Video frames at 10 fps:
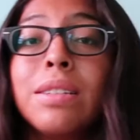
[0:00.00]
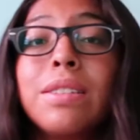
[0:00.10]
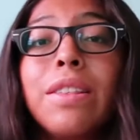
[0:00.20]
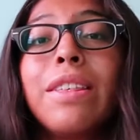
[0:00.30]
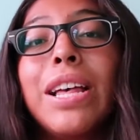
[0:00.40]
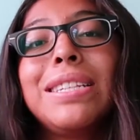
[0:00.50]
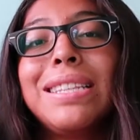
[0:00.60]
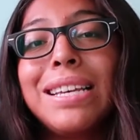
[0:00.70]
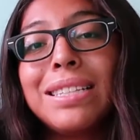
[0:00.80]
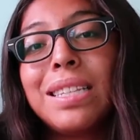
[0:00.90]
So the last
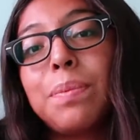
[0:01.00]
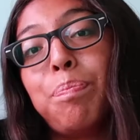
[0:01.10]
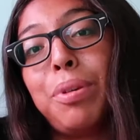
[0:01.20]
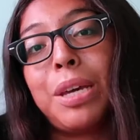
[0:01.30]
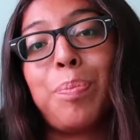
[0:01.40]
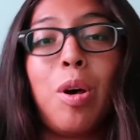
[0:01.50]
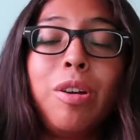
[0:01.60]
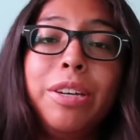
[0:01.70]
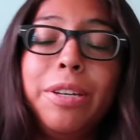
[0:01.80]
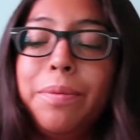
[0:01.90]
thing is this big
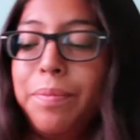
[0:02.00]
pocket.